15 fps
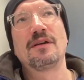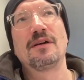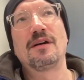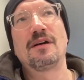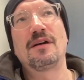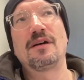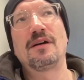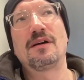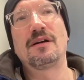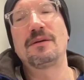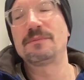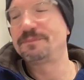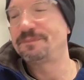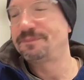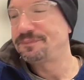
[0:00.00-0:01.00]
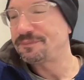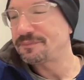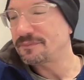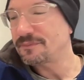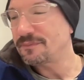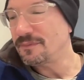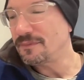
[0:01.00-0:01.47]
Um,
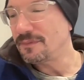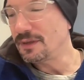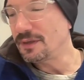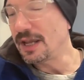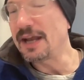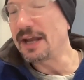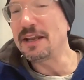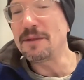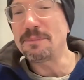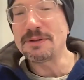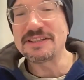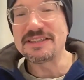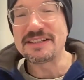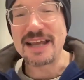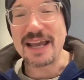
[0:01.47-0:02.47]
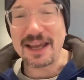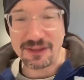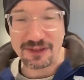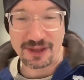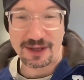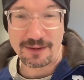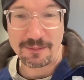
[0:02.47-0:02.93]
how do you
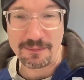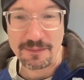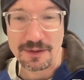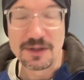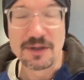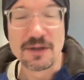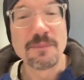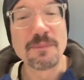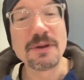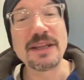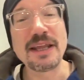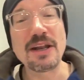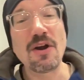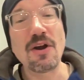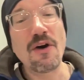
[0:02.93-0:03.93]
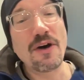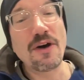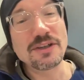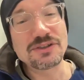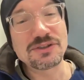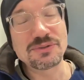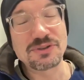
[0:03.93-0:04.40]
protect them, but then
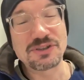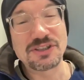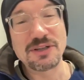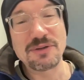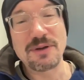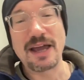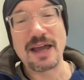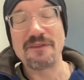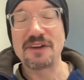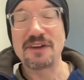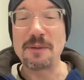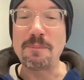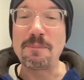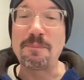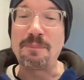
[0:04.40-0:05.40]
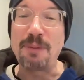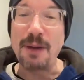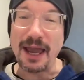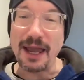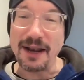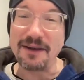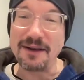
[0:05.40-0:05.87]
also still have
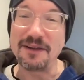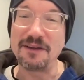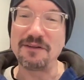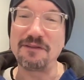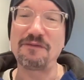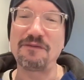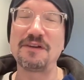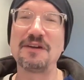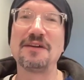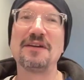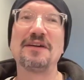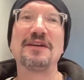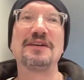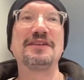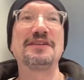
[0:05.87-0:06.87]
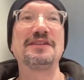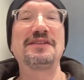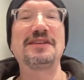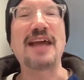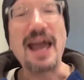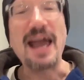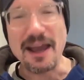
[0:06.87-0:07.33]
competitive
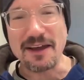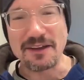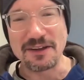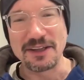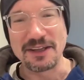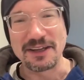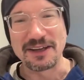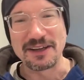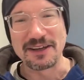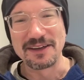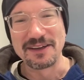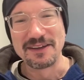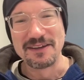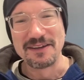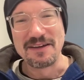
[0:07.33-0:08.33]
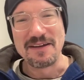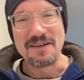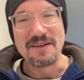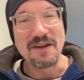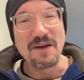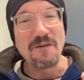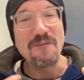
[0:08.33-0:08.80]
tackling?
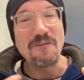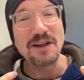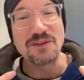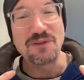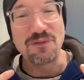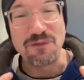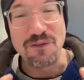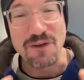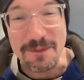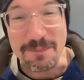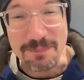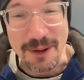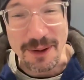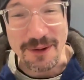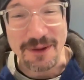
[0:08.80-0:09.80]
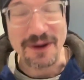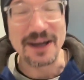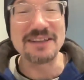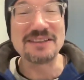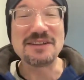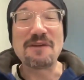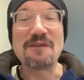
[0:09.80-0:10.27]
It's football.
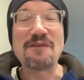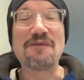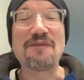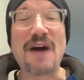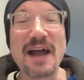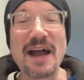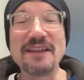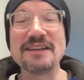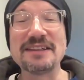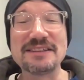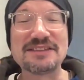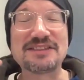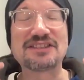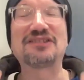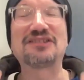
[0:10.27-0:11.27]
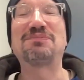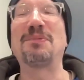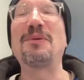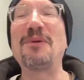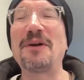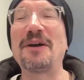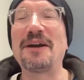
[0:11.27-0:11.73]
It's a violent
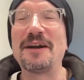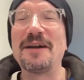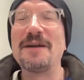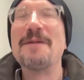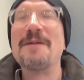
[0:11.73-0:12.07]
sport.